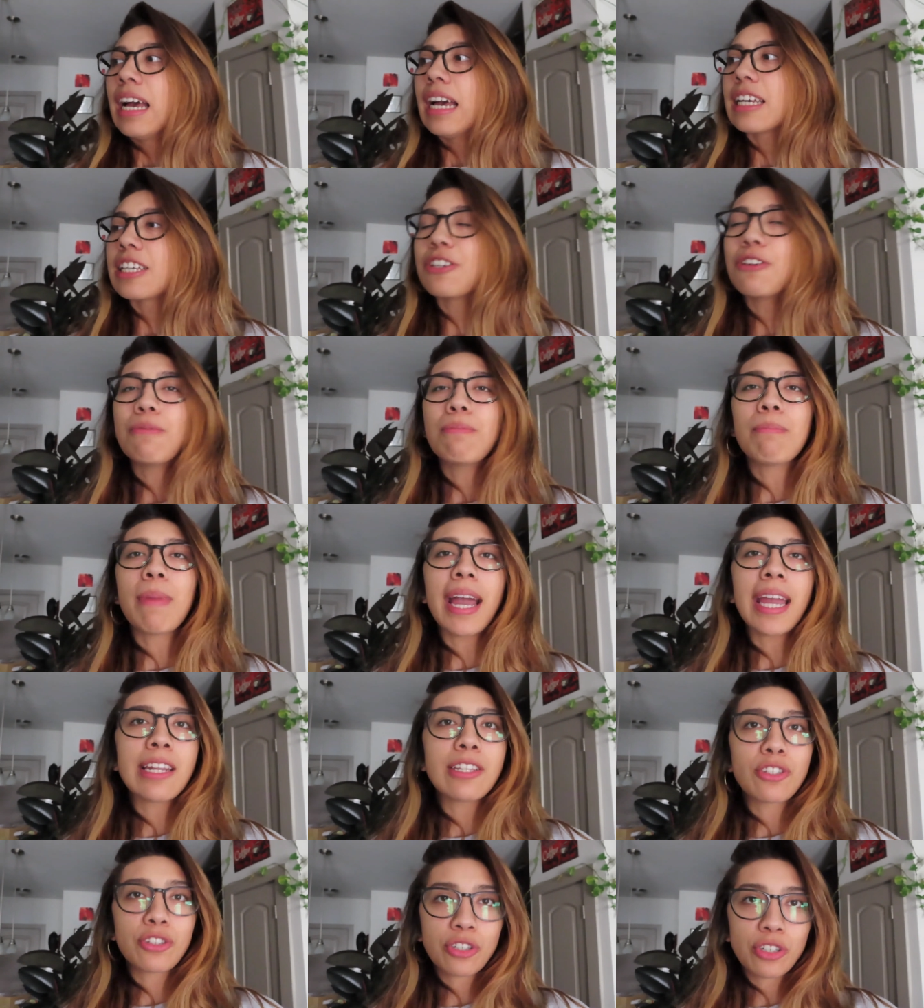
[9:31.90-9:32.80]
you
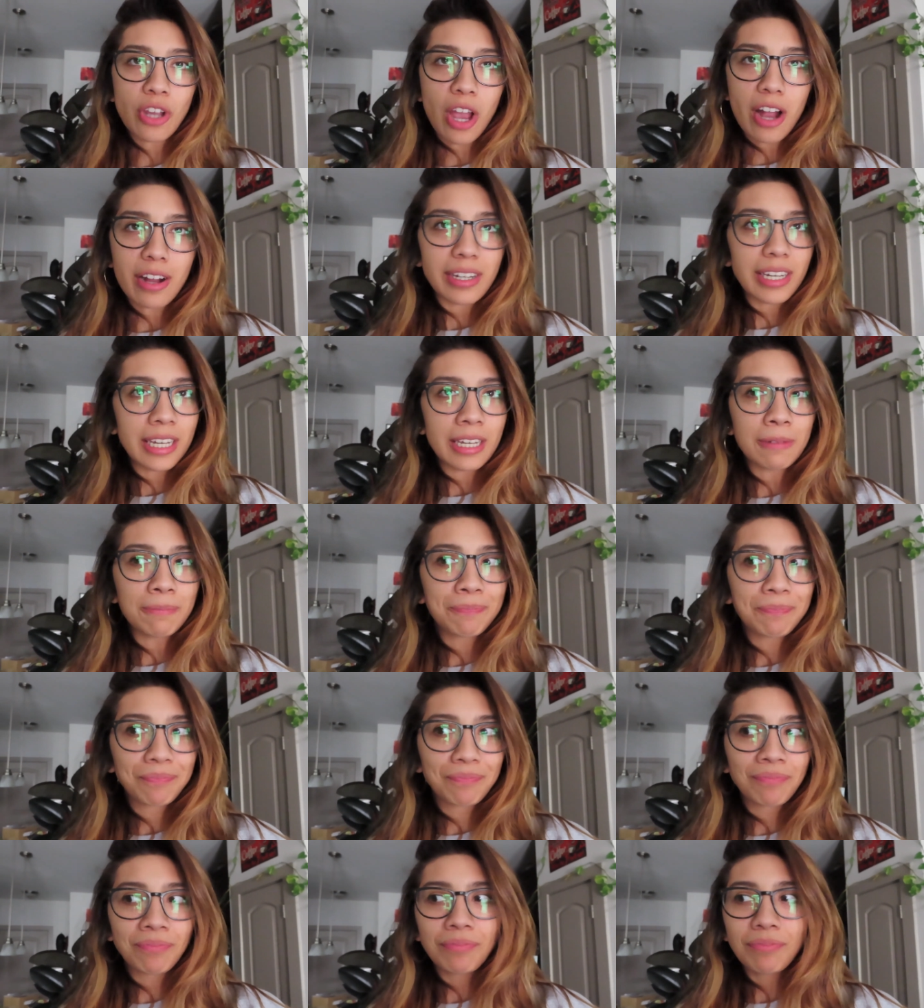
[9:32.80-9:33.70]
might shock it,
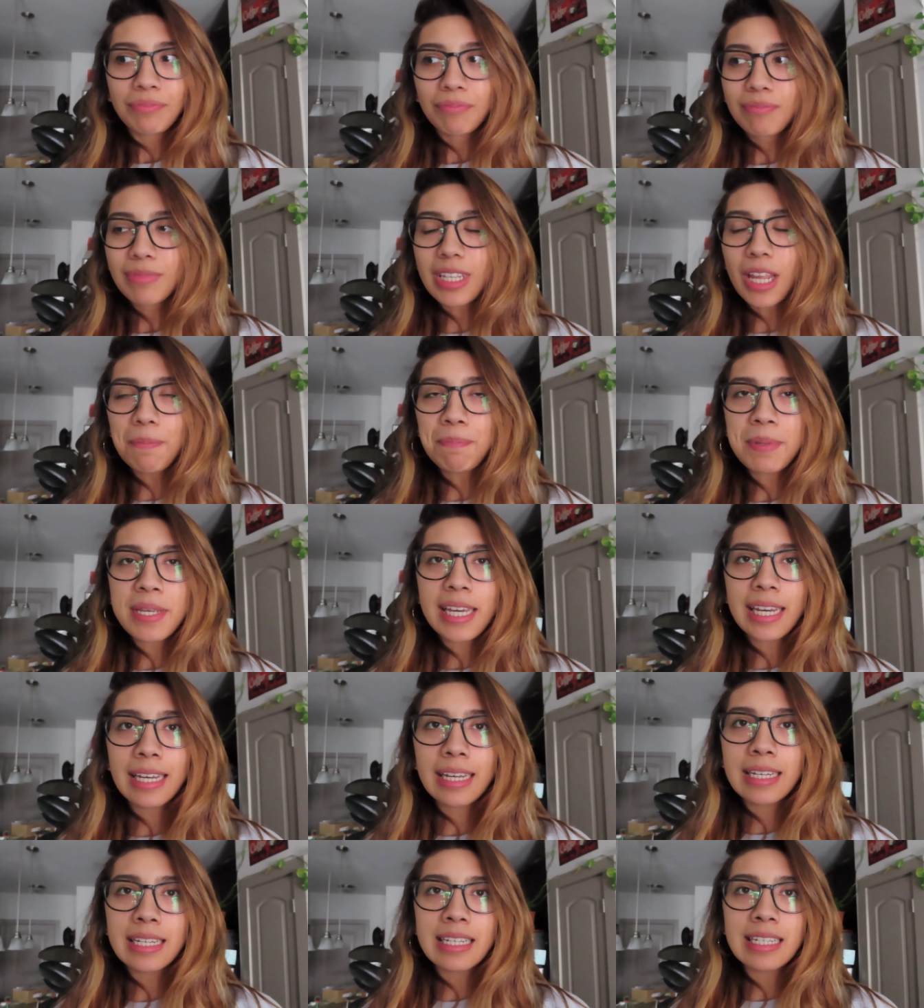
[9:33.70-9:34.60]

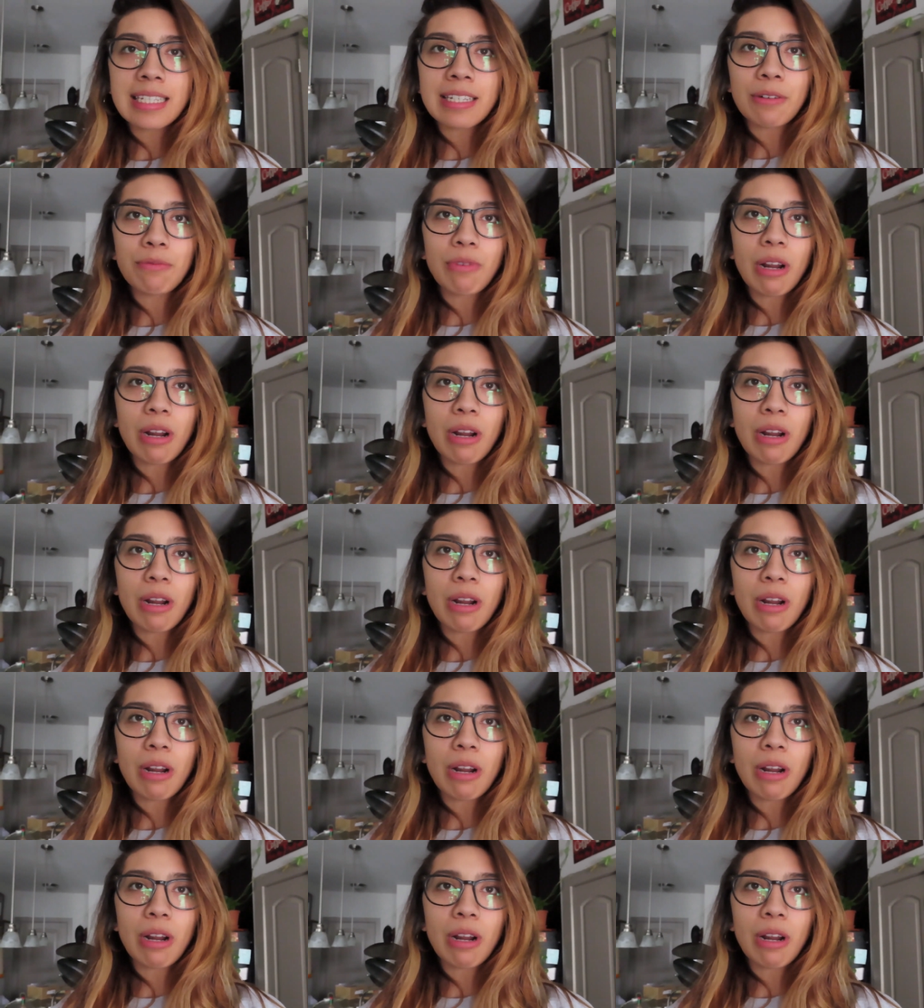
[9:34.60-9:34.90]
because